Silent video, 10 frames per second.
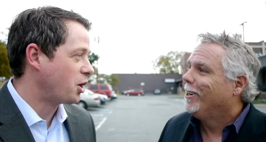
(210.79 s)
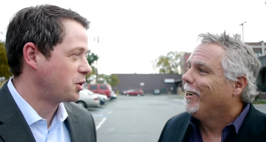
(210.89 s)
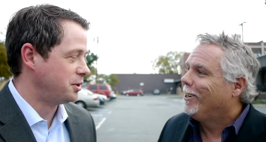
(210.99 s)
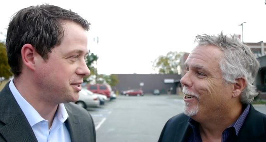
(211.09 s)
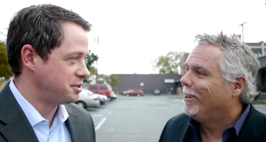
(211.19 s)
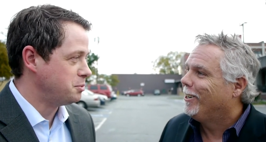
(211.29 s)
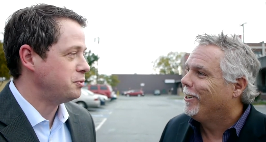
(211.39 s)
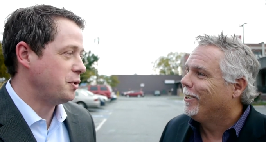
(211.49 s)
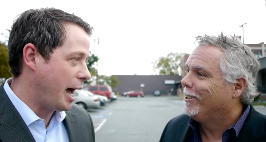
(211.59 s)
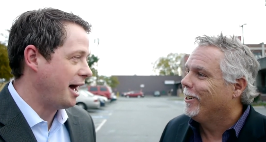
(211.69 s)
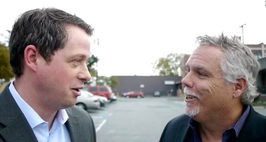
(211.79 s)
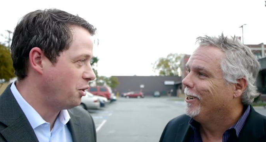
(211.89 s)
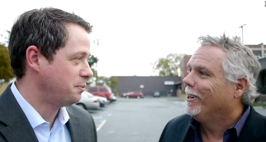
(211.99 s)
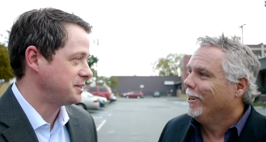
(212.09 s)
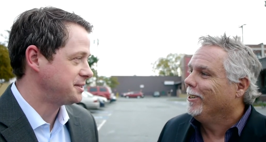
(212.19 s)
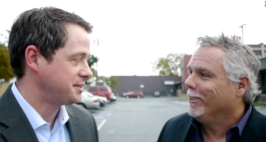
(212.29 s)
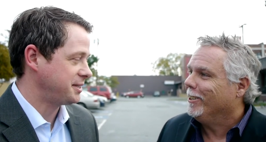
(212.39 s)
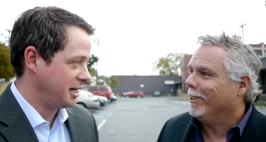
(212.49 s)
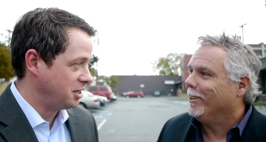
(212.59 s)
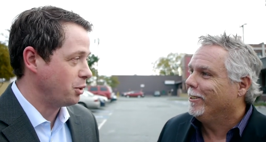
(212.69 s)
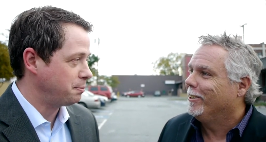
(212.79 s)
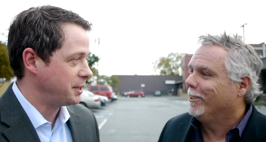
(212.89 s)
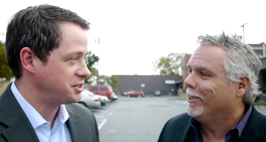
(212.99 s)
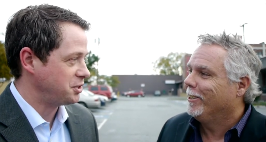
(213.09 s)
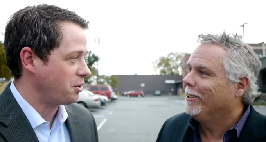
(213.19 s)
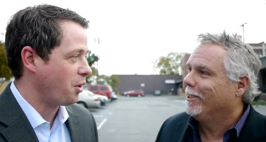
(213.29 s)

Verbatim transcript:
Speaker 1: goal is to move you out of homelessness and into a place of your